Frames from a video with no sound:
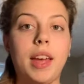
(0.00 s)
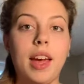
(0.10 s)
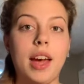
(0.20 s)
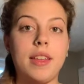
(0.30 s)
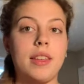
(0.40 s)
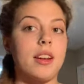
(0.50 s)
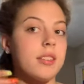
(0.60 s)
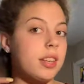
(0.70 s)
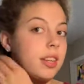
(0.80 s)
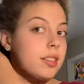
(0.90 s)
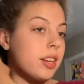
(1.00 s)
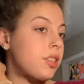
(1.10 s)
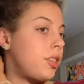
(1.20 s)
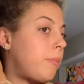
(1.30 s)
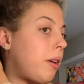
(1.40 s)
and then I'll take a
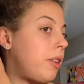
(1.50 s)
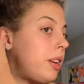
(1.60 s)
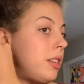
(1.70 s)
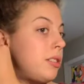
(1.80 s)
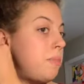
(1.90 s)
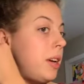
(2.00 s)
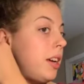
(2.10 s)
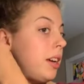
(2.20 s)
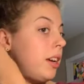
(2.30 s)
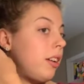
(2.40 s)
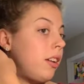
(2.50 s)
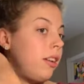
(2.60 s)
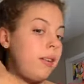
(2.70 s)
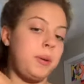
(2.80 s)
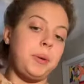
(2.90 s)
section about 1 inch
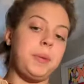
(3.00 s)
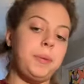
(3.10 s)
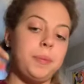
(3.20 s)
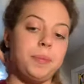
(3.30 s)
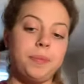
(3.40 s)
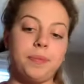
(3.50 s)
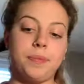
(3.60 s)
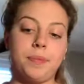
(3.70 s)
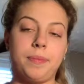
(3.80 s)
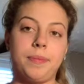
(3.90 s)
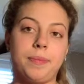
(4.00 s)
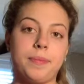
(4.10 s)
big,